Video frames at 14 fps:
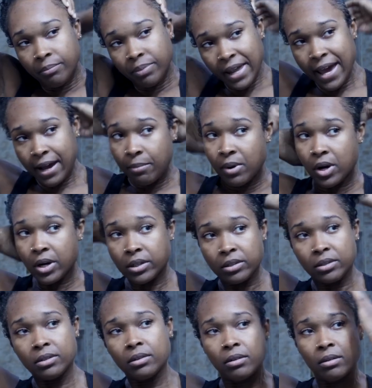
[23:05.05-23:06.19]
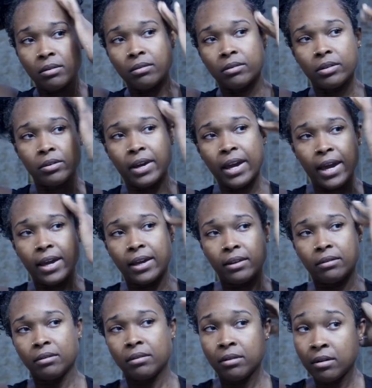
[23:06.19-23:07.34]
black marks on your
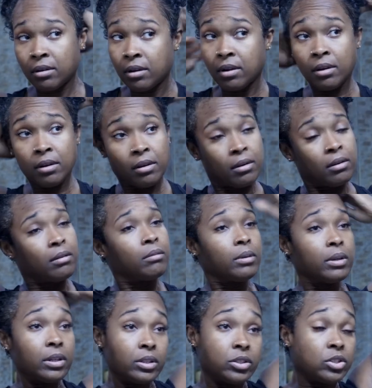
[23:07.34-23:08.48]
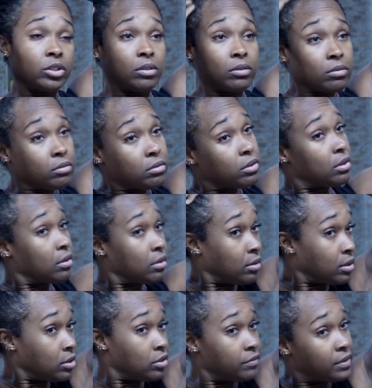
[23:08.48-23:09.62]
head where it shows
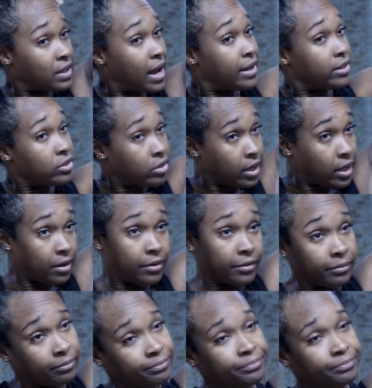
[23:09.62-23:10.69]
that you've dyed your hair.